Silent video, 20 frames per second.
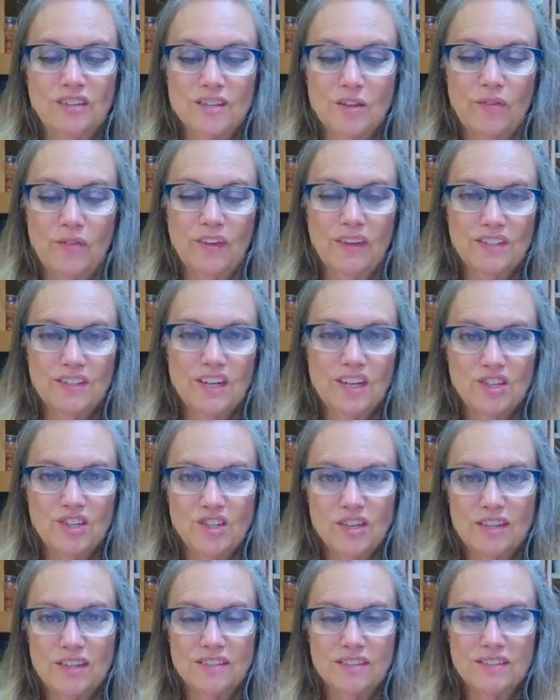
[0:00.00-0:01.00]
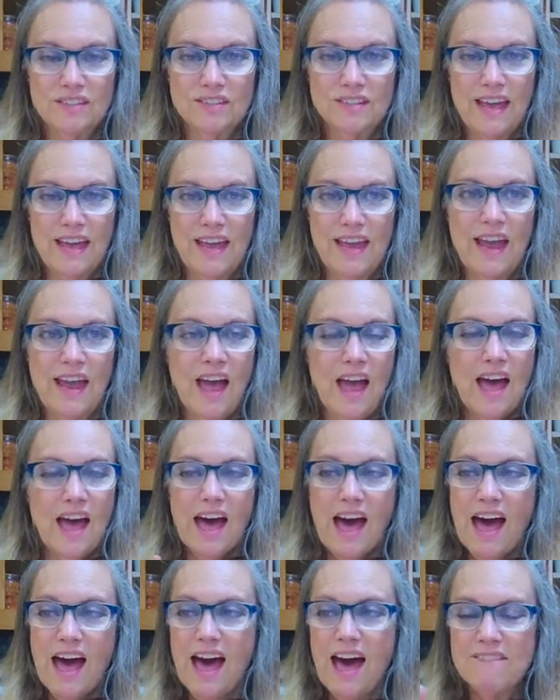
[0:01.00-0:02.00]
So the intention is to say,
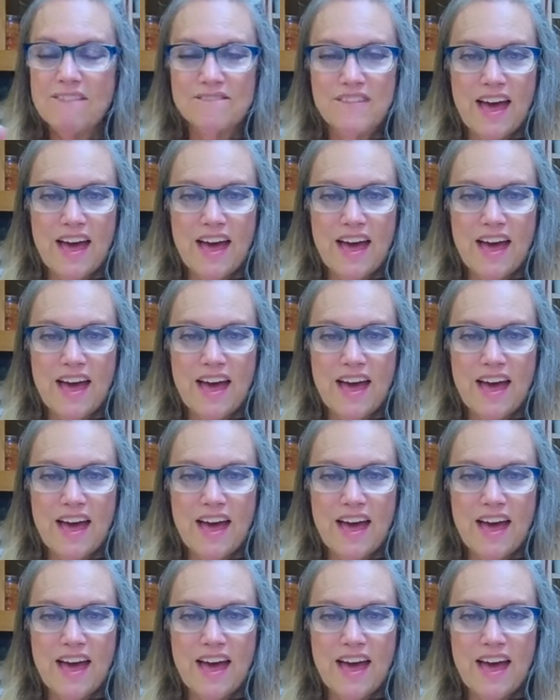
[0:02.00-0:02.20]
I